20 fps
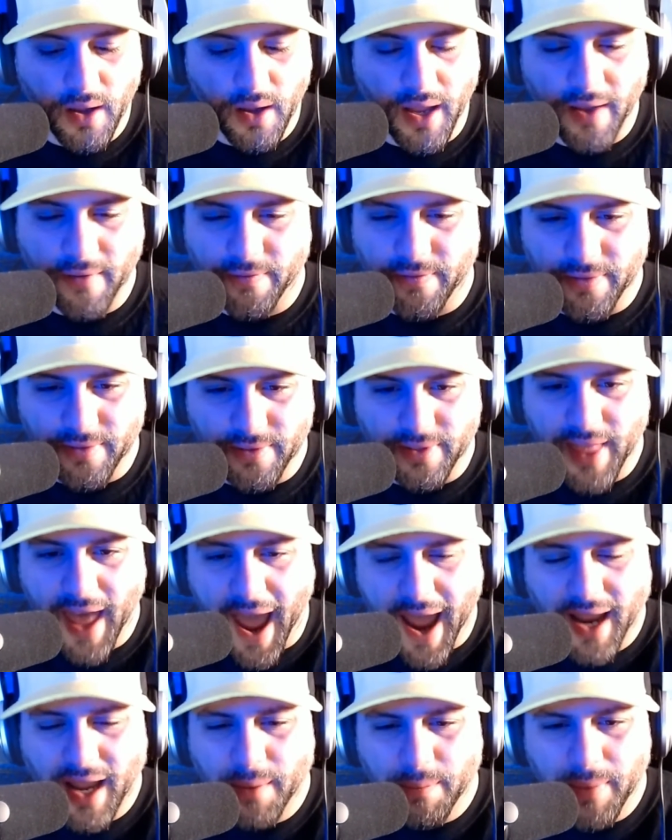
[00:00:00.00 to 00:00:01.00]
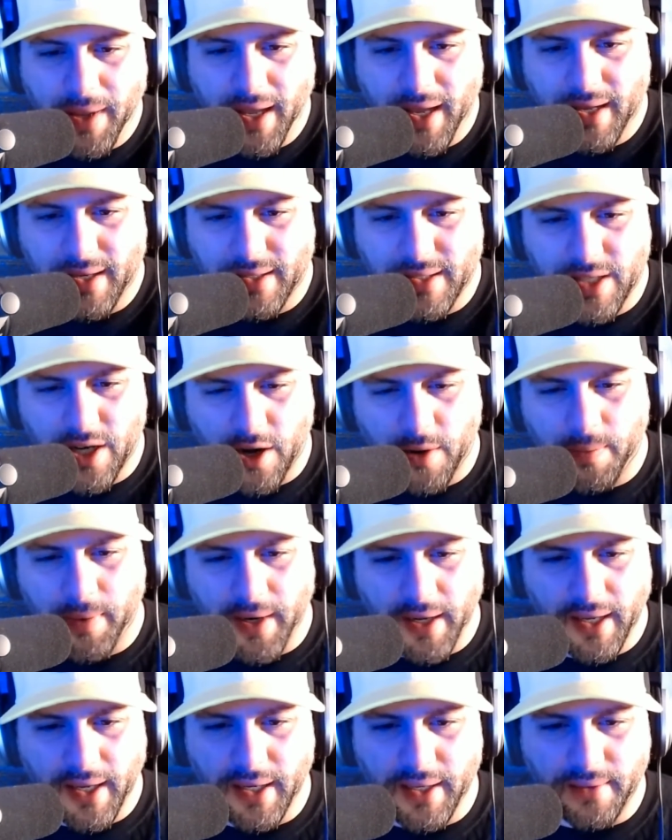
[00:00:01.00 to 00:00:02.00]
if that could be
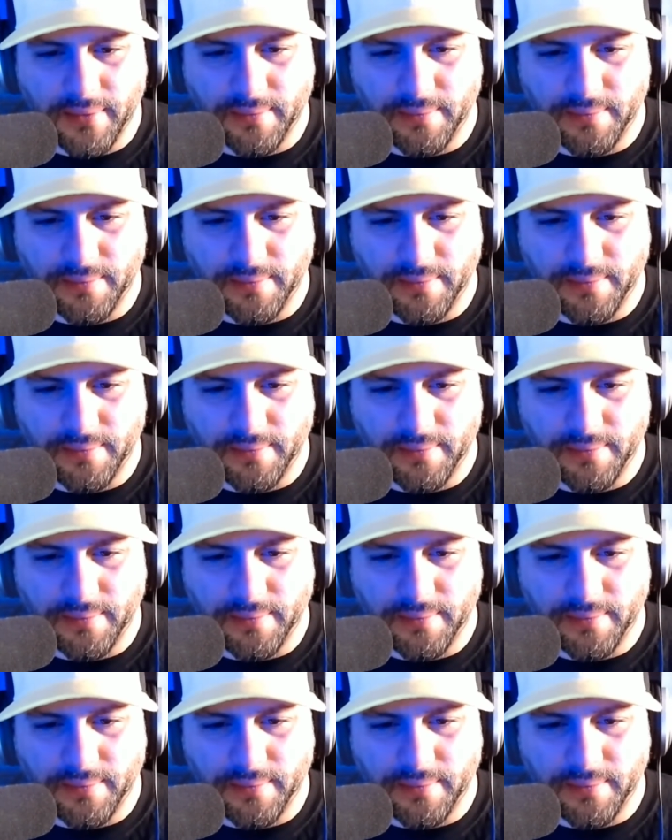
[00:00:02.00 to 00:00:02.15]
interpreted